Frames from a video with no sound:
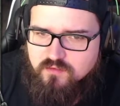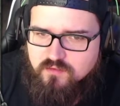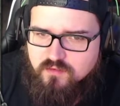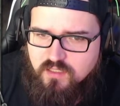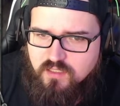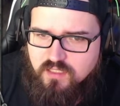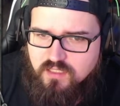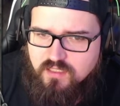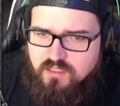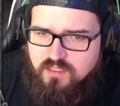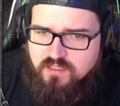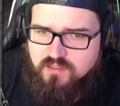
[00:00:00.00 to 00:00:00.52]

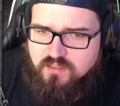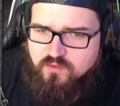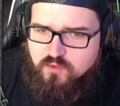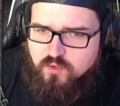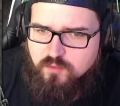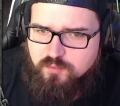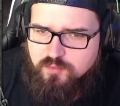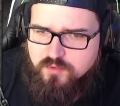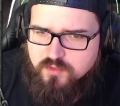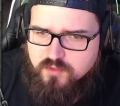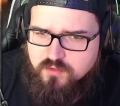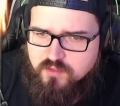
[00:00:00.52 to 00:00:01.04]

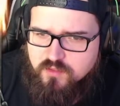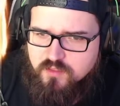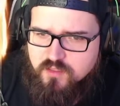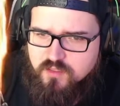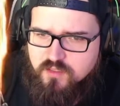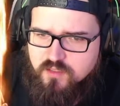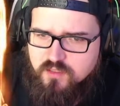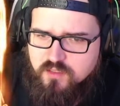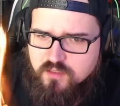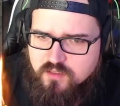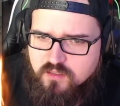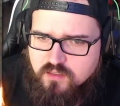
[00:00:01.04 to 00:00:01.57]
entrepreneur
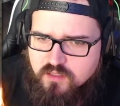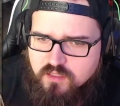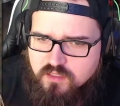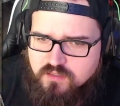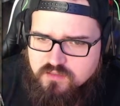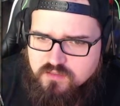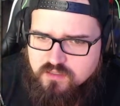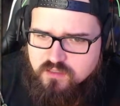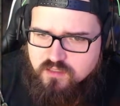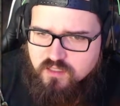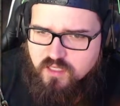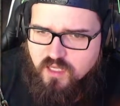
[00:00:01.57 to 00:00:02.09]
is
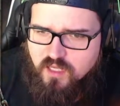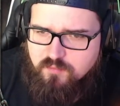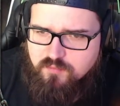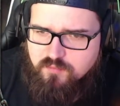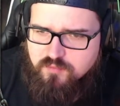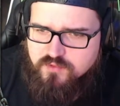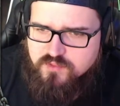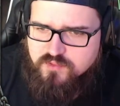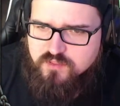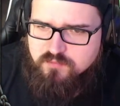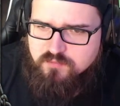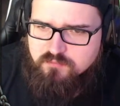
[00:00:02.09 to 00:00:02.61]
a
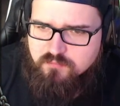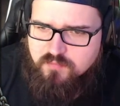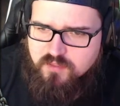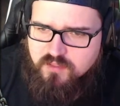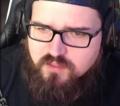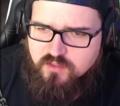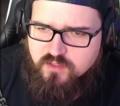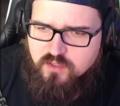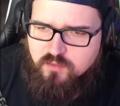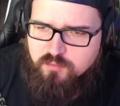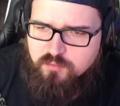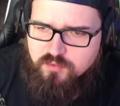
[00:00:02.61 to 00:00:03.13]
capricious and
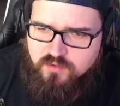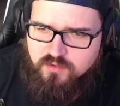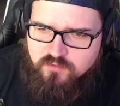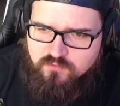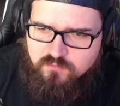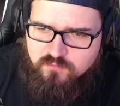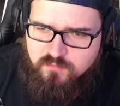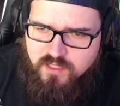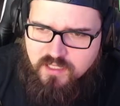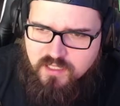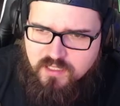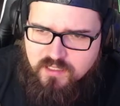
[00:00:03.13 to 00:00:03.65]
manipulative
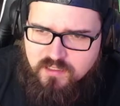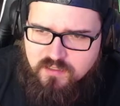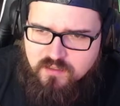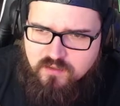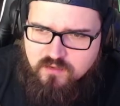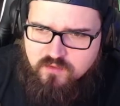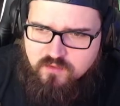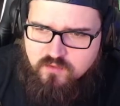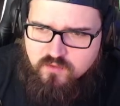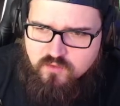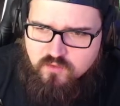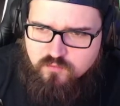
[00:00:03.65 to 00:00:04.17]
man
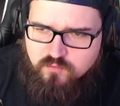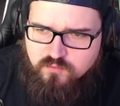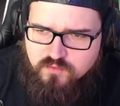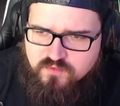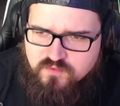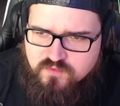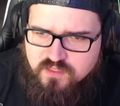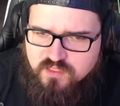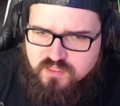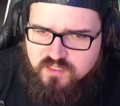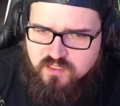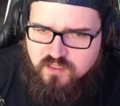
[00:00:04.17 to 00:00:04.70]
whom you
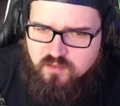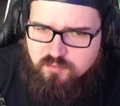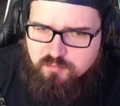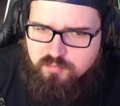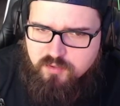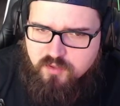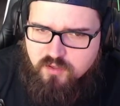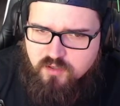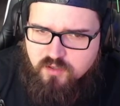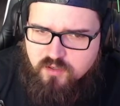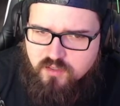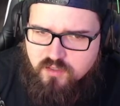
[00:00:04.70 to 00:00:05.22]
did not
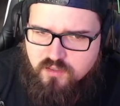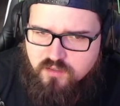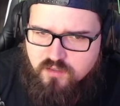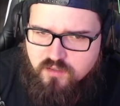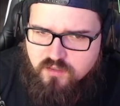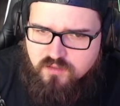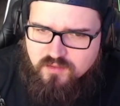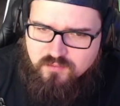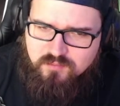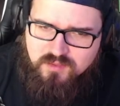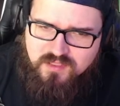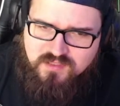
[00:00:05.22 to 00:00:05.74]
part
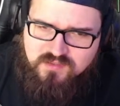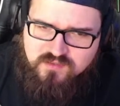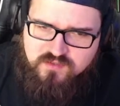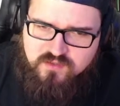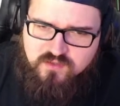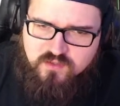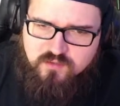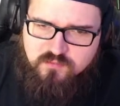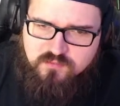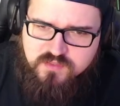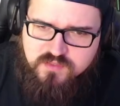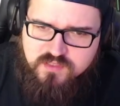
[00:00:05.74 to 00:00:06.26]
in the best
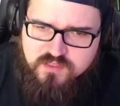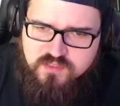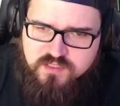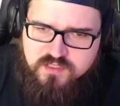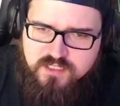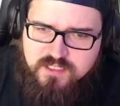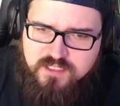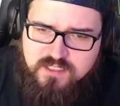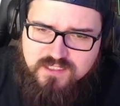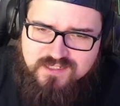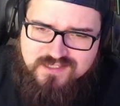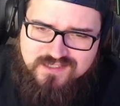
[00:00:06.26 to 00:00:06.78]
terms.
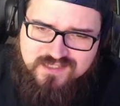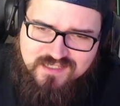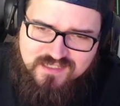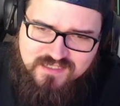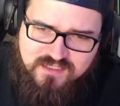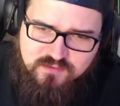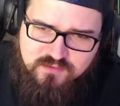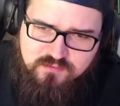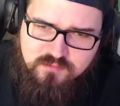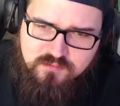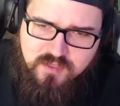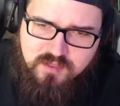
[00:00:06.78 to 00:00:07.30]
Does
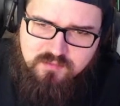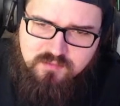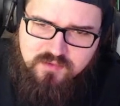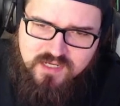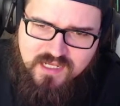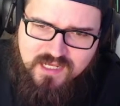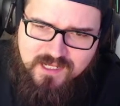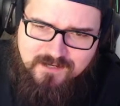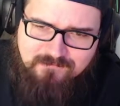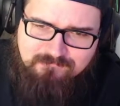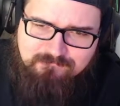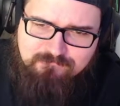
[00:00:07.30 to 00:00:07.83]
he remember
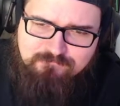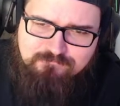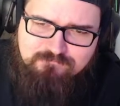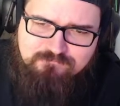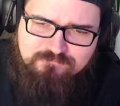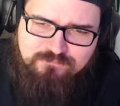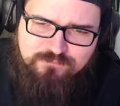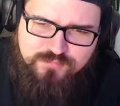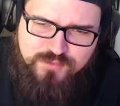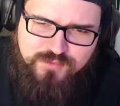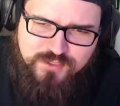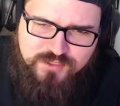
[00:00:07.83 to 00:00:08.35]
that?
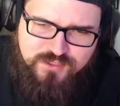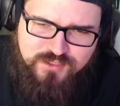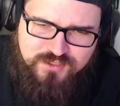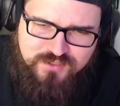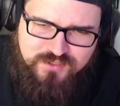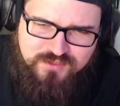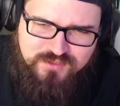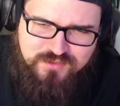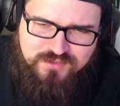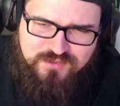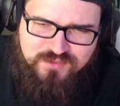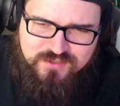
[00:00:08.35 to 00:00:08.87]

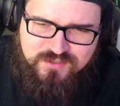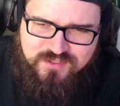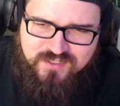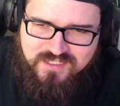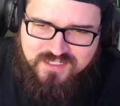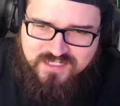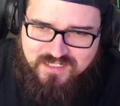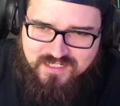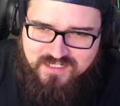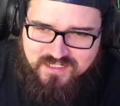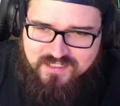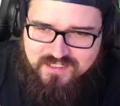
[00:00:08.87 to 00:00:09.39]

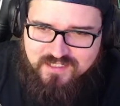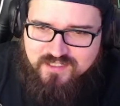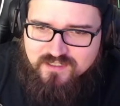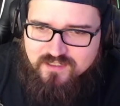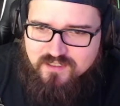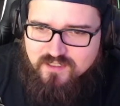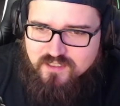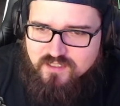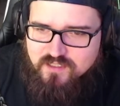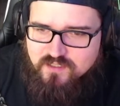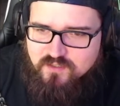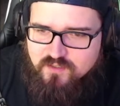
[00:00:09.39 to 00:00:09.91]
Surely.
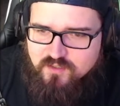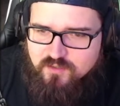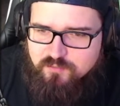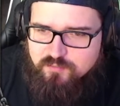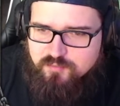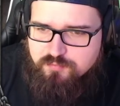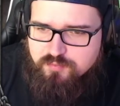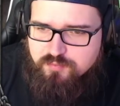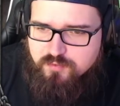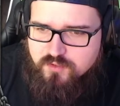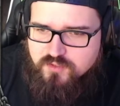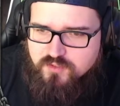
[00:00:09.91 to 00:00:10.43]
Could he
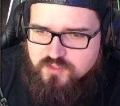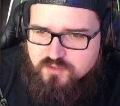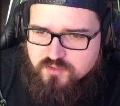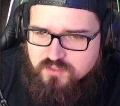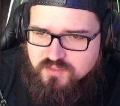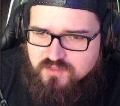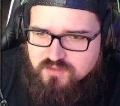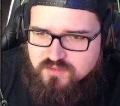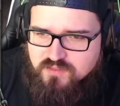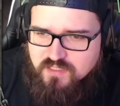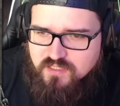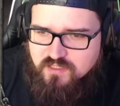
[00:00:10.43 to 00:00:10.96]
persuade
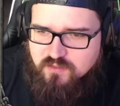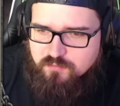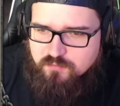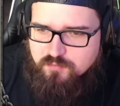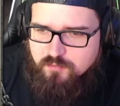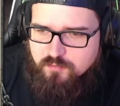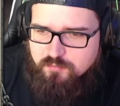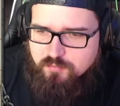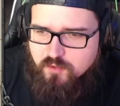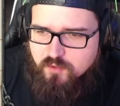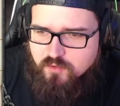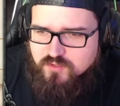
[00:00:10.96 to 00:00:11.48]
to take your
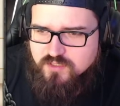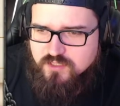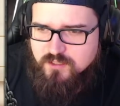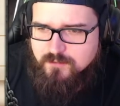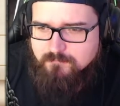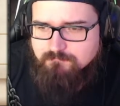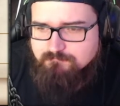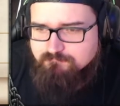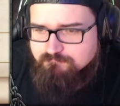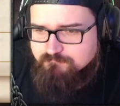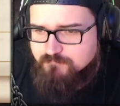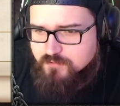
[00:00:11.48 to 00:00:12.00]

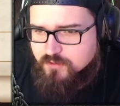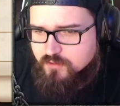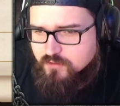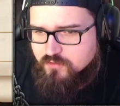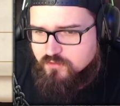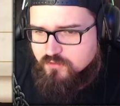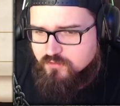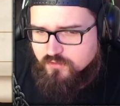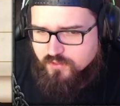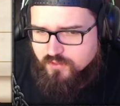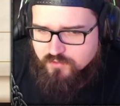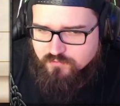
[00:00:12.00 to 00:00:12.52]
proposal?
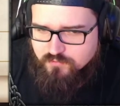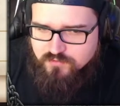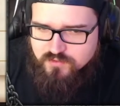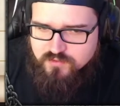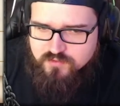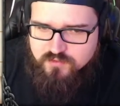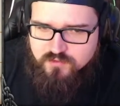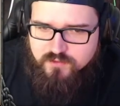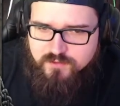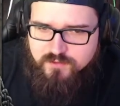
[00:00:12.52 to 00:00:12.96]
Who knows?